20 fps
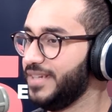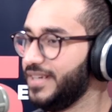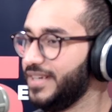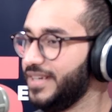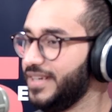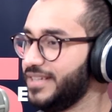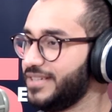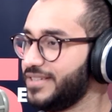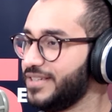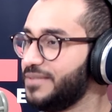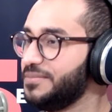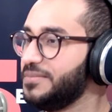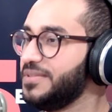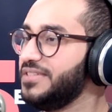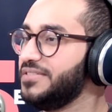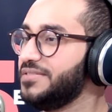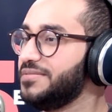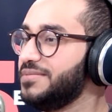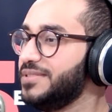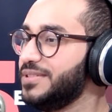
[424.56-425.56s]
It's
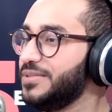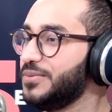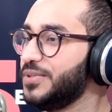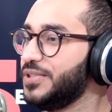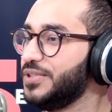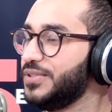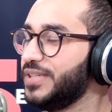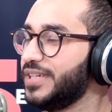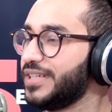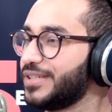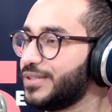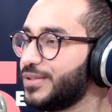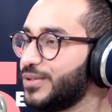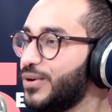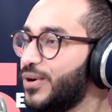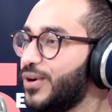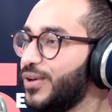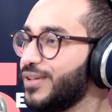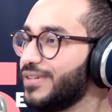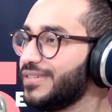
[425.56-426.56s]
unbelievable when you get a
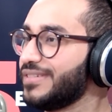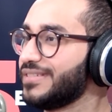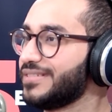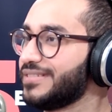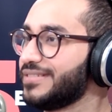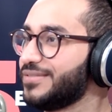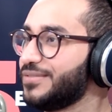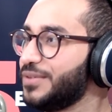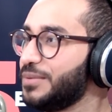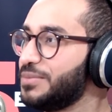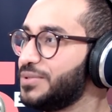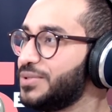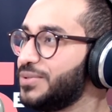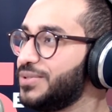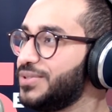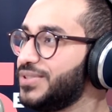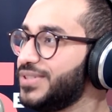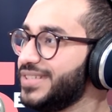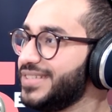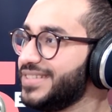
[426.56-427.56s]
call from
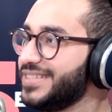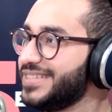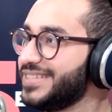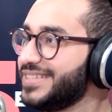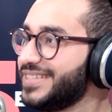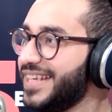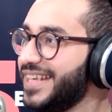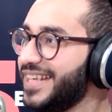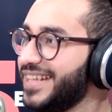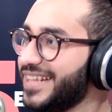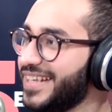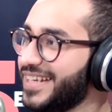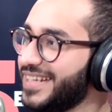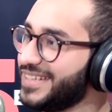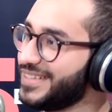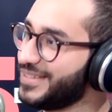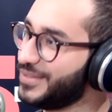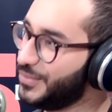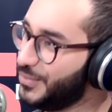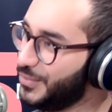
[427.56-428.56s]
Switzerland saying that,
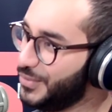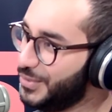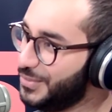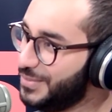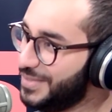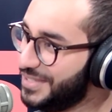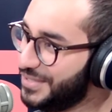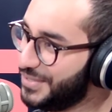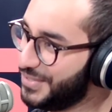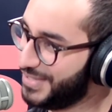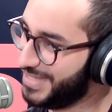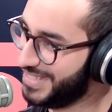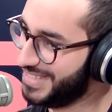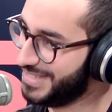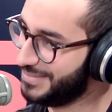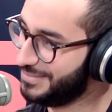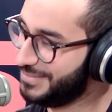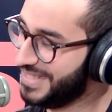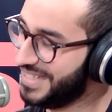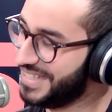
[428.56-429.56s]
would you be interested
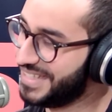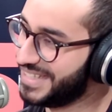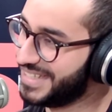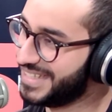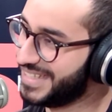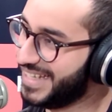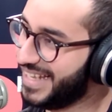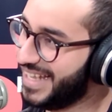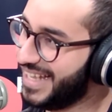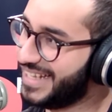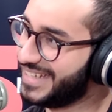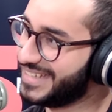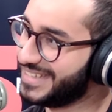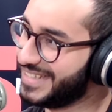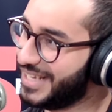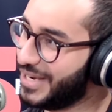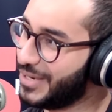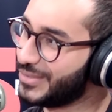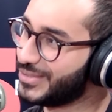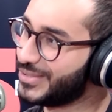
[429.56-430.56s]
in being at
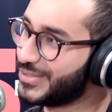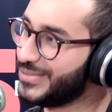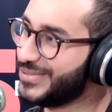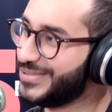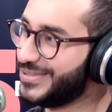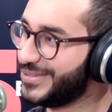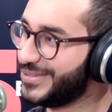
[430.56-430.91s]
our school,